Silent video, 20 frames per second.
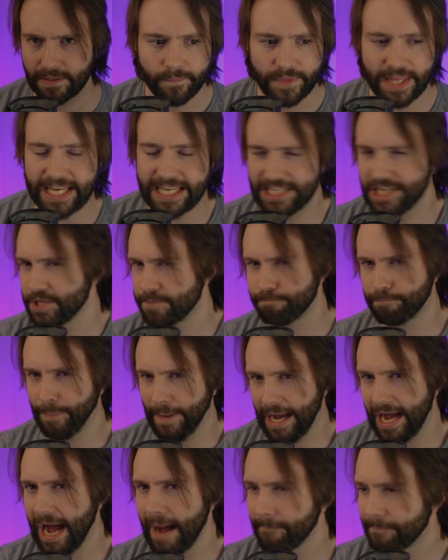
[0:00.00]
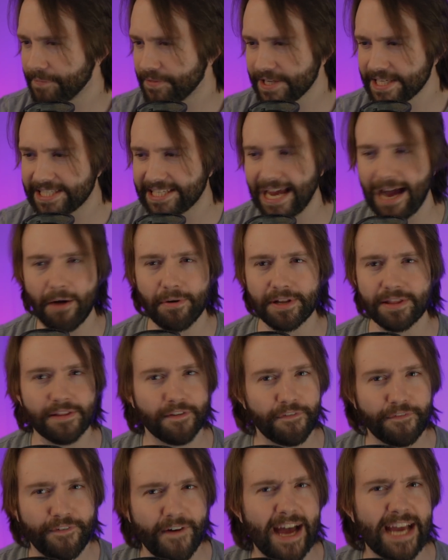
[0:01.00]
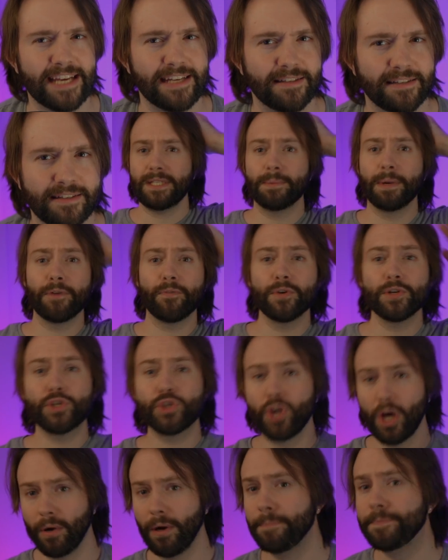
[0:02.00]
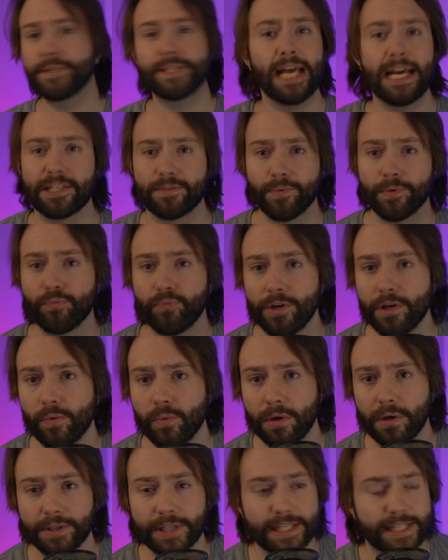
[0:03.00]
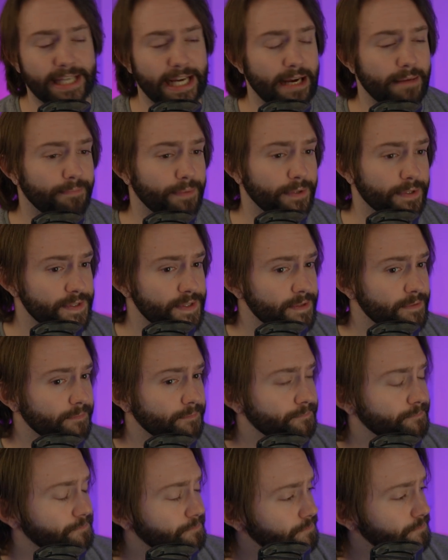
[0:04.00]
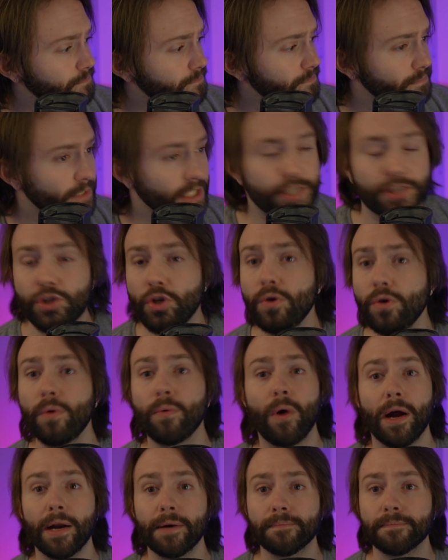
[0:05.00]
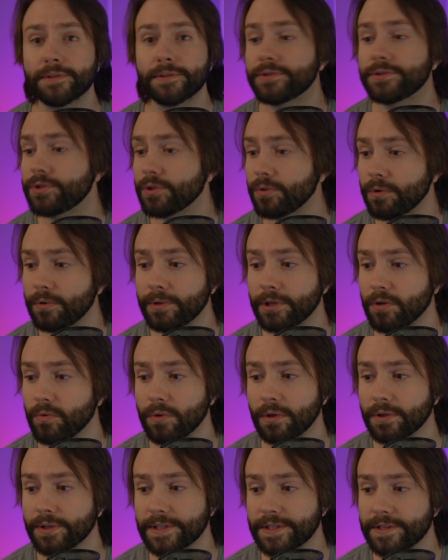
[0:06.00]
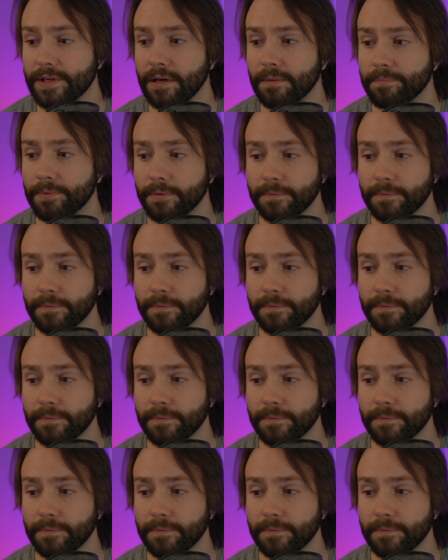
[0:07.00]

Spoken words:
They can just pop this out in the fight. But if we're so obsessed with real world examples, let's do one. Let's do a real world example.